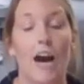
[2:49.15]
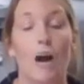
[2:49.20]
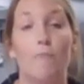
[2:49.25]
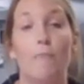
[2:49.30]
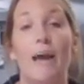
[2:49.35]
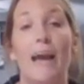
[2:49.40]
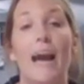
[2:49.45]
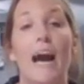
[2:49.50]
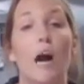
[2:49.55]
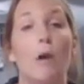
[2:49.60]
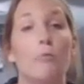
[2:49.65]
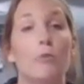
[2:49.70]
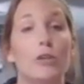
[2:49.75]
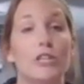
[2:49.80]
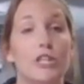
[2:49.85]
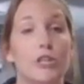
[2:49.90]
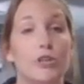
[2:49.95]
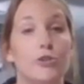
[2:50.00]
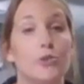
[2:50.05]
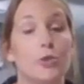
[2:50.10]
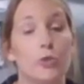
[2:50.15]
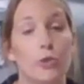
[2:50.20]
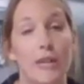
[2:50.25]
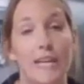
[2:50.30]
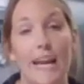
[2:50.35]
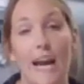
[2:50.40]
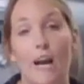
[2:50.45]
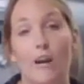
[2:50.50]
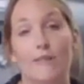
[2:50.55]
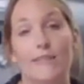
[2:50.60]
may help reduce
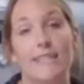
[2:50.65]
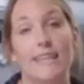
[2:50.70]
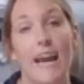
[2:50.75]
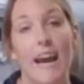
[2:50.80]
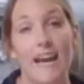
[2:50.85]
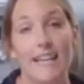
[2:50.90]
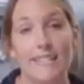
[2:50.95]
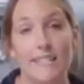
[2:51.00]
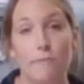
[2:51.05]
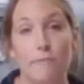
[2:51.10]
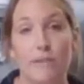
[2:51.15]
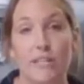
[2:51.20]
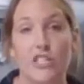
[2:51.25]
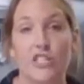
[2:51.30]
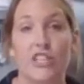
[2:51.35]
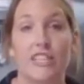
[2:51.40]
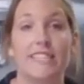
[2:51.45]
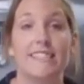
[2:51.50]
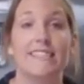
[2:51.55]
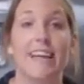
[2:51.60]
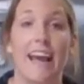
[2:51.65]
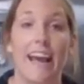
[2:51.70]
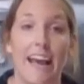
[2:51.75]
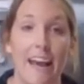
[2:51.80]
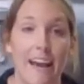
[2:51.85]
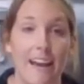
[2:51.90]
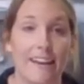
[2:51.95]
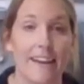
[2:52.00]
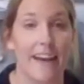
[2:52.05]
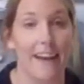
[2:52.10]
greenhouse gas emissions
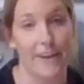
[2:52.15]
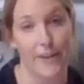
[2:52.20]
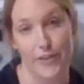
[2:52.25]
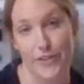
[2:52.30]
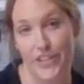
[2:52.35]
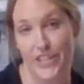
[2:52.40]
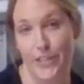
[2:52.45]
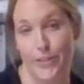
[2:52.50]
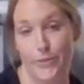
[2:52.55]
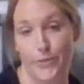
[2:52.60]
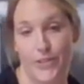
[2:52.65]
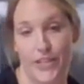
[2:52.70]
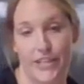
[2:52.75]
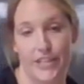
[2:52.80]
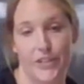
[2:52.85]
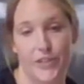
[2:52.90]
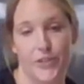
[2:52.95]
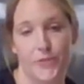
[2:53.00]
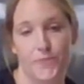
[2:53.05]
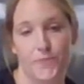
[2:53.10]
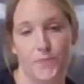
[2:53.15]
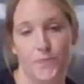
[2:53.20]
and energy usage.